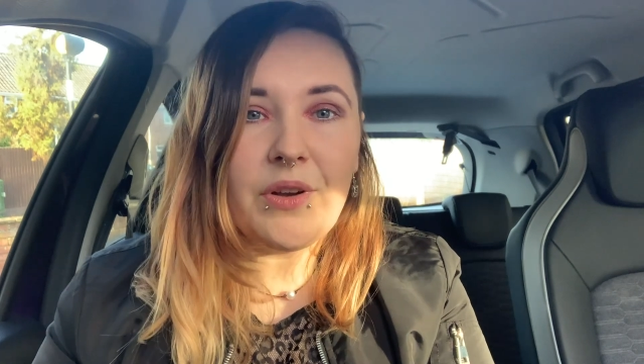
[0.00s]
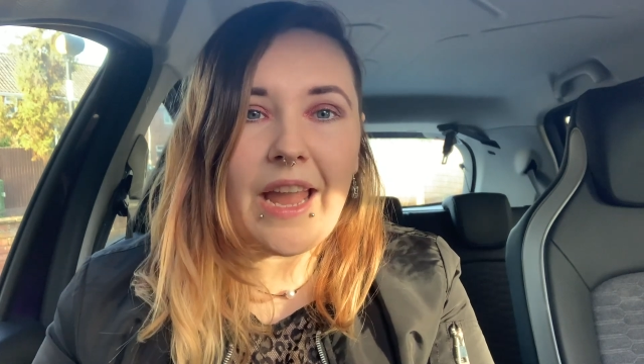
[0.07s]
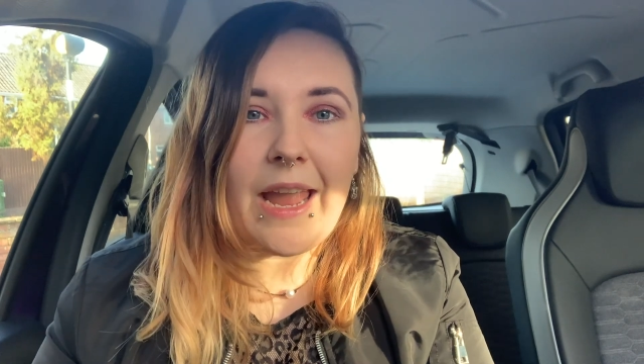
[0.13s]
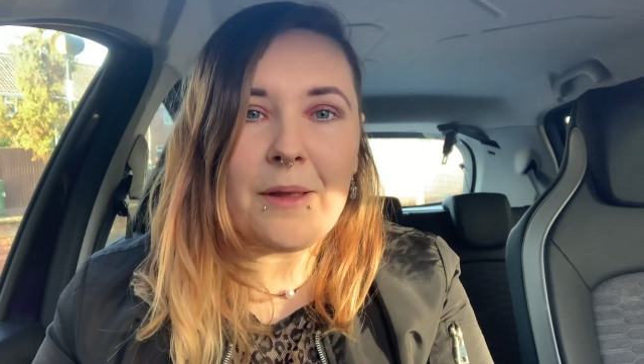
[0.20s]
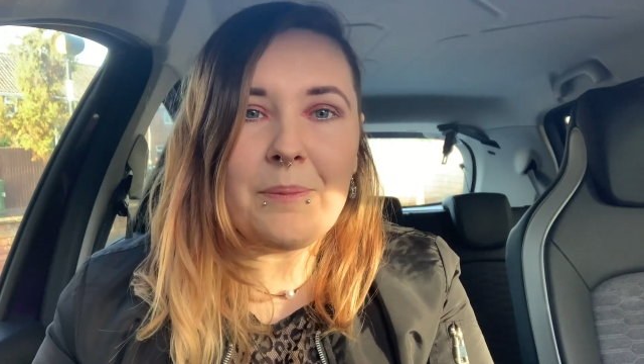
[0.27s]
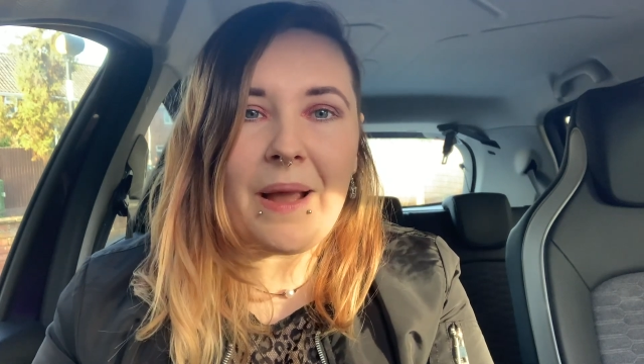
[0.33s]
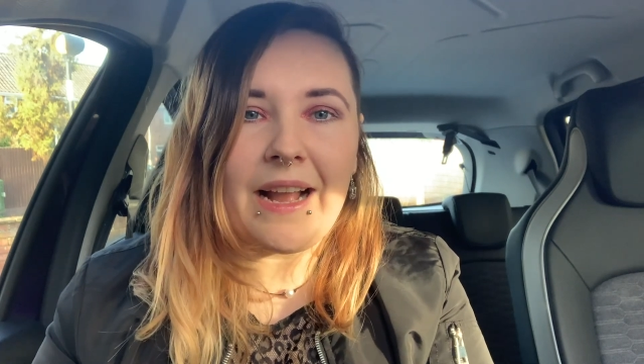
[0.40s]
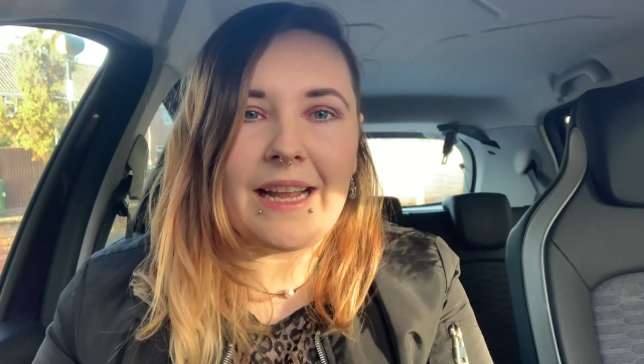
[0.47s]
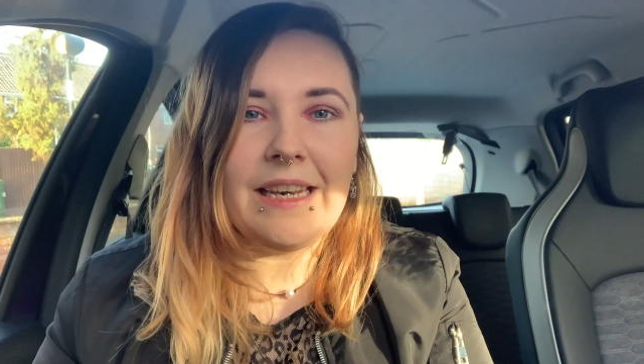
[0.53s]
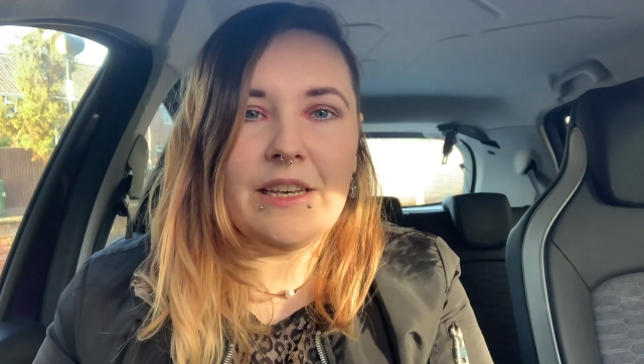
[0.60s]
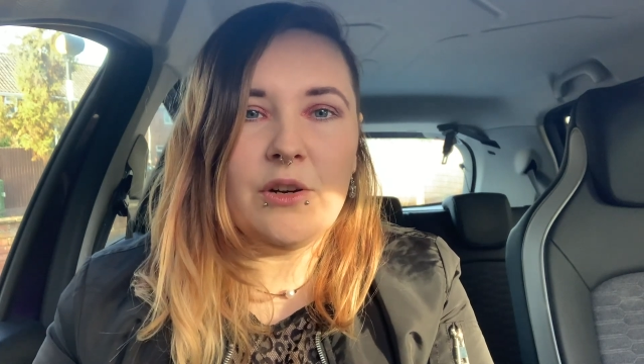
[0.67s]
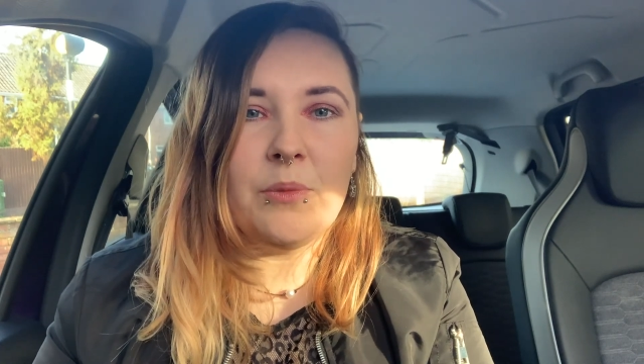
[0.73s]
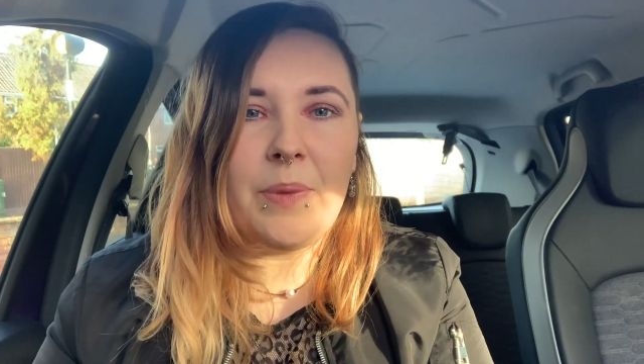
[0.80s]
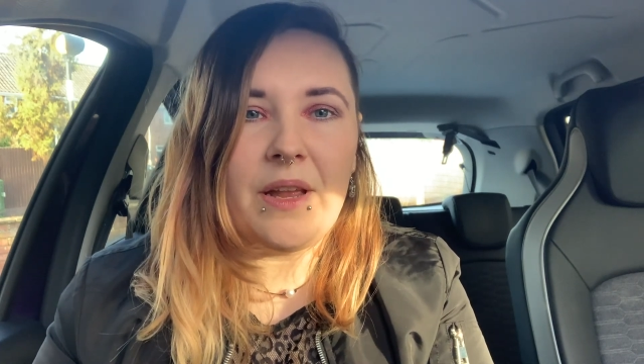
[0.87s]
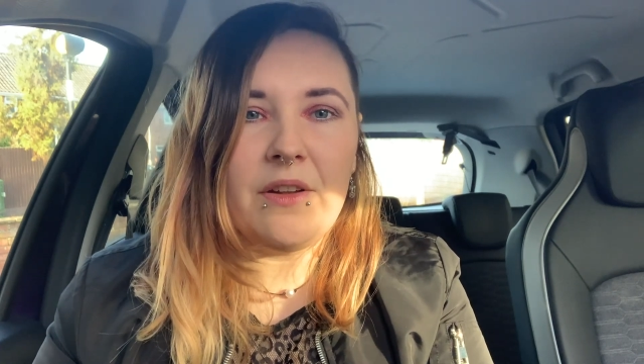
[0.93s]
getting back a
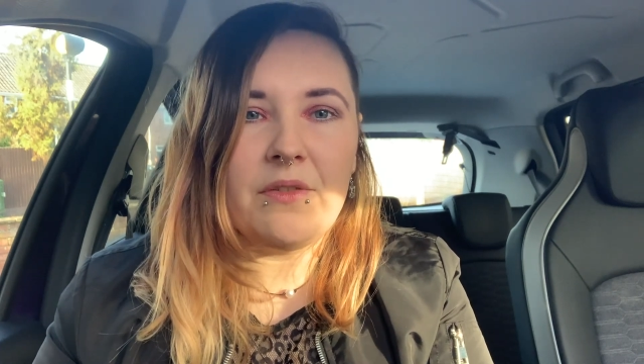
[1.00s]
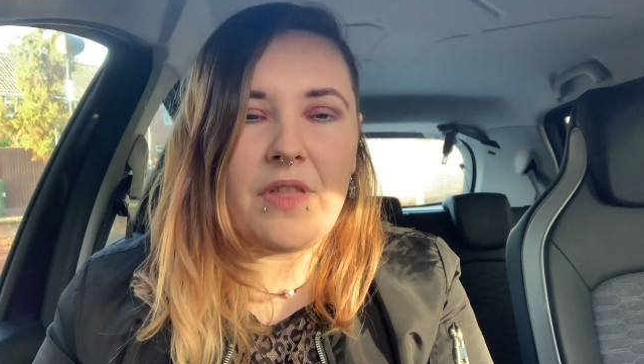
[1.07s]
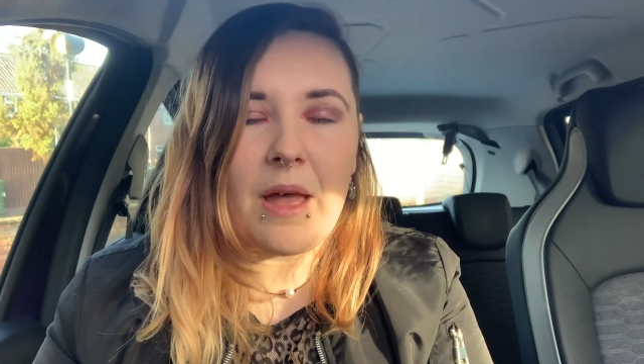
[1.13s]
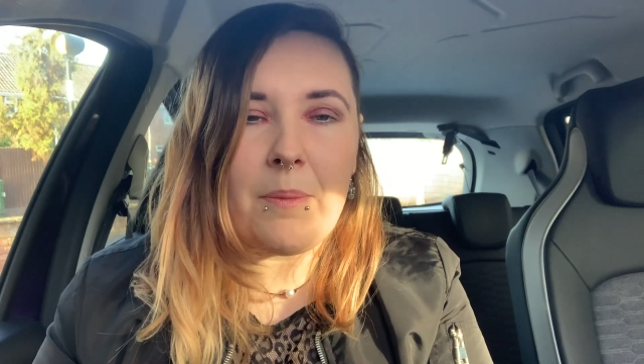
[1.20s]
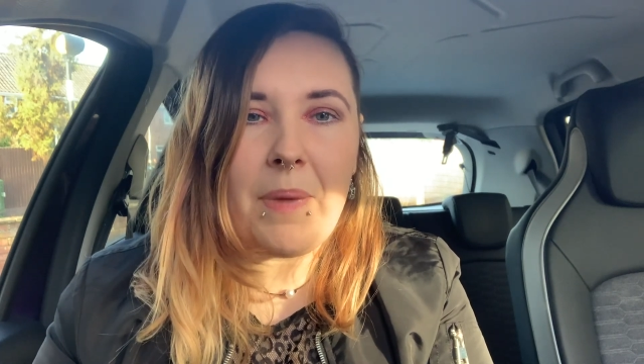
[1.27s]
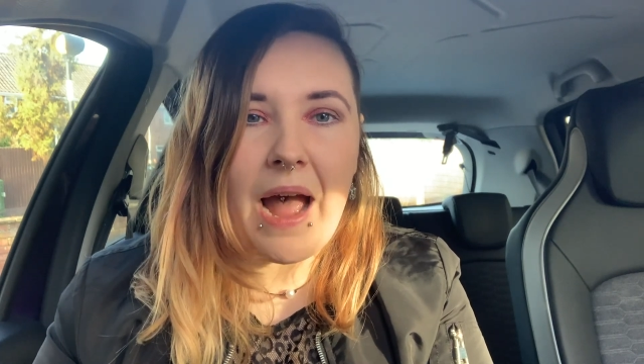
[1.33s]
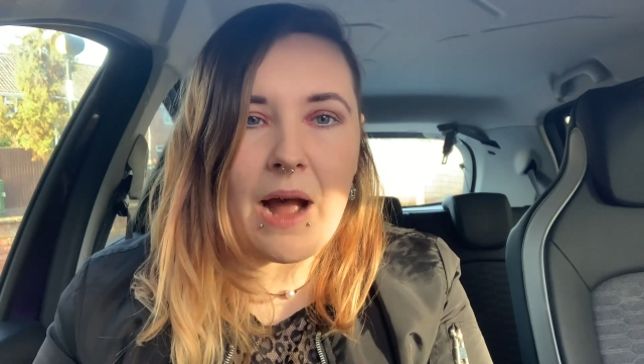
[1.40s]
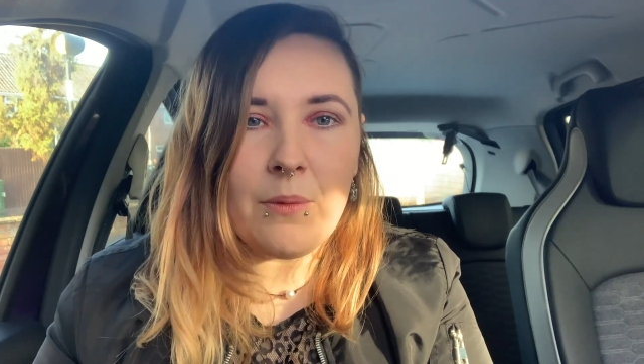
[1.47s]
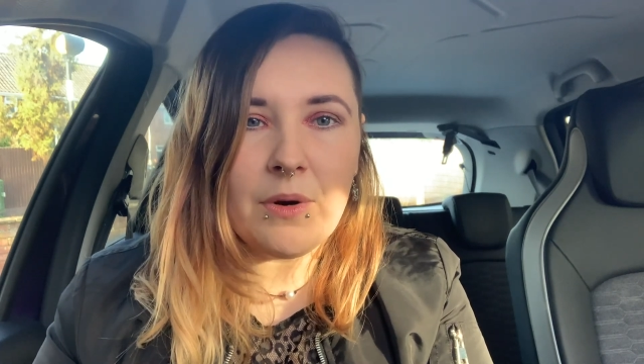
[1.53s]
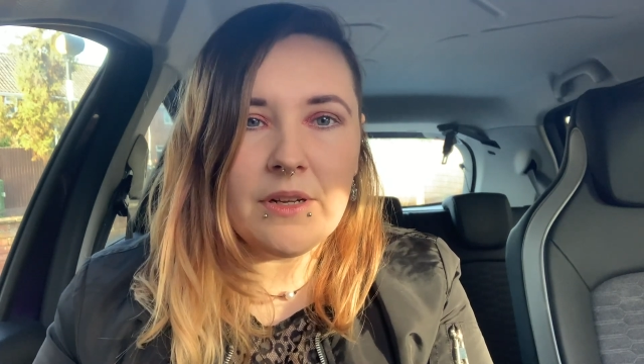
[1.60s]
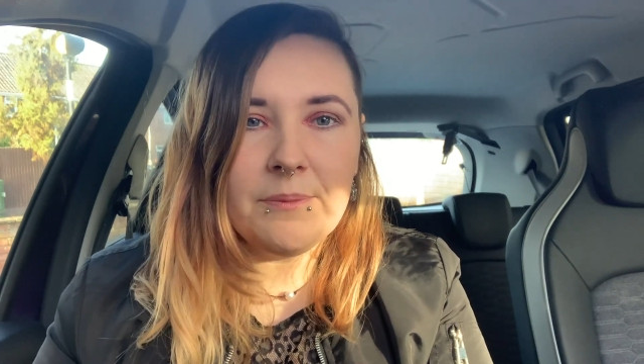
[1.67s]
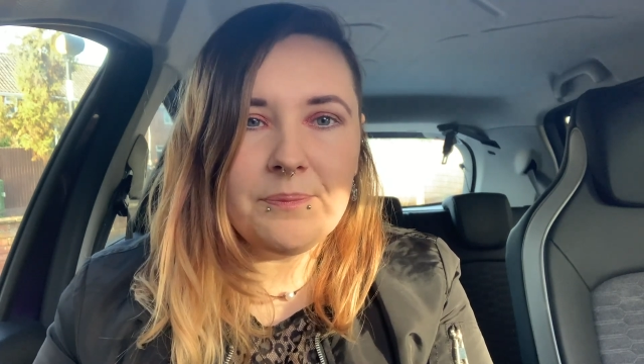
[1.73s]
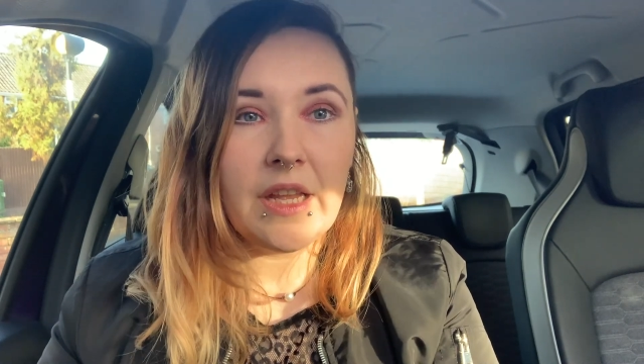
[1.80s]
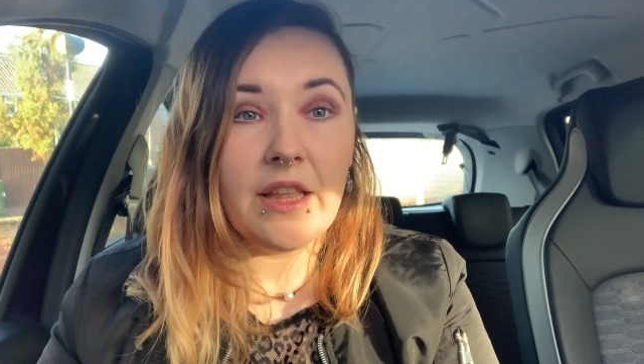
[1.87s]
little bit of that power.